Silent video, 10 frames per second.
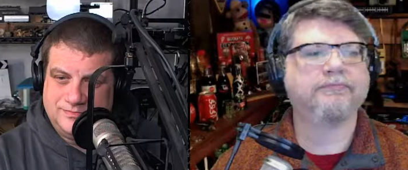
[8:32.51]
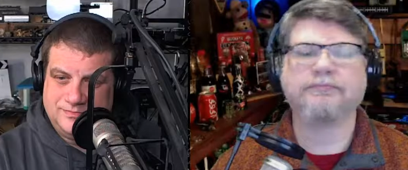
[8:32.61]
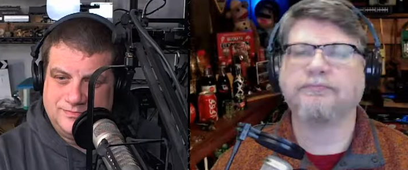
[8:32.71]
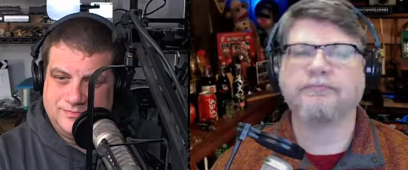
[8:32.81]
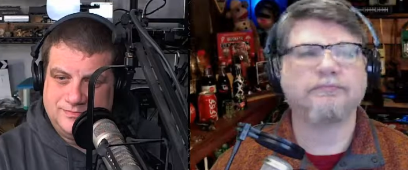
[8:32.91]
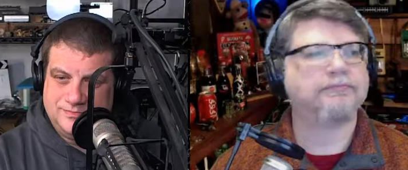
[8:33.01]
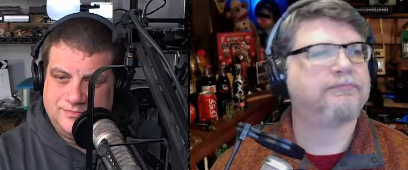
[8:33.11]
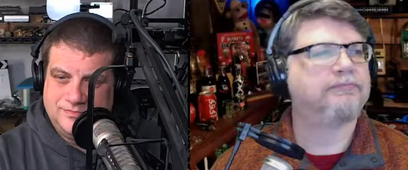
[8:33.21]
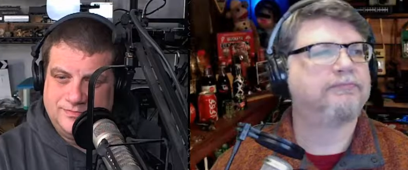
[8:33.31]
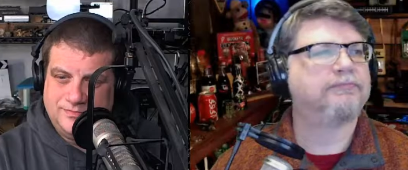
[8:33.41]

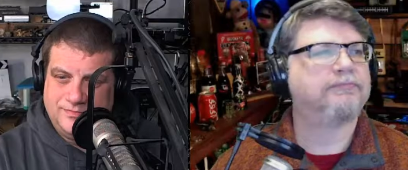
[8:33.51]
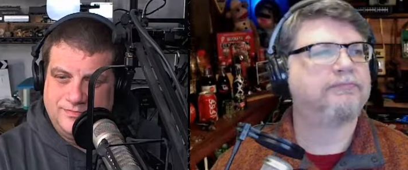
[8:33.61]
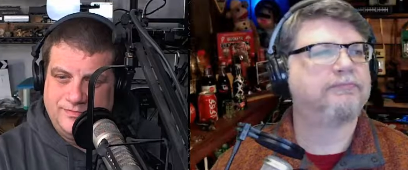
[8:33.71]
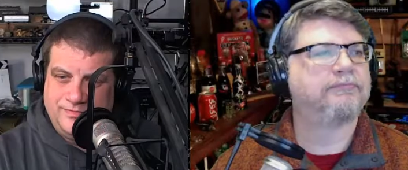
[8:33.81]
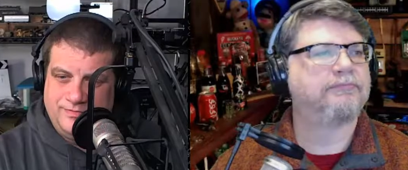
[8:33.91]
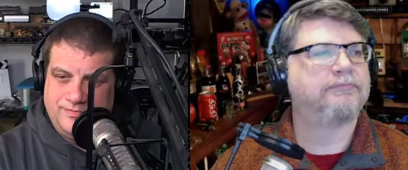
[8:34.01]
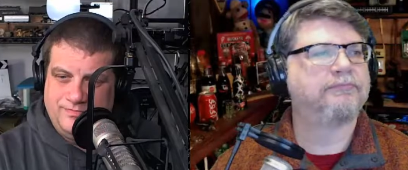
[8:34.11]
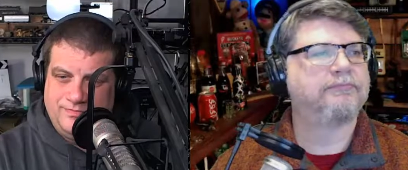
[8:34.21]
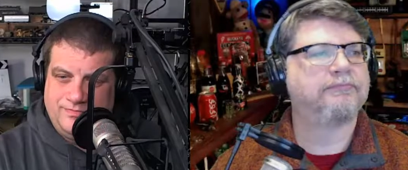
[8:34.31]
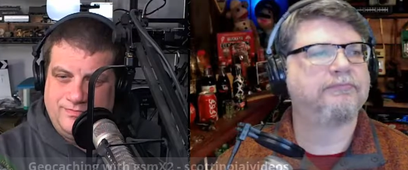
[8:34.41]

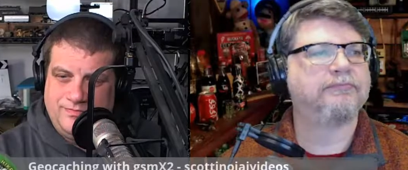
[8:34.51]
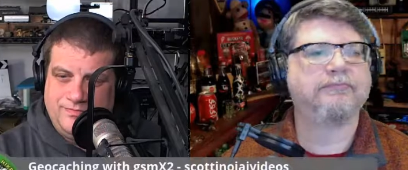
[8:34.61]
(silence)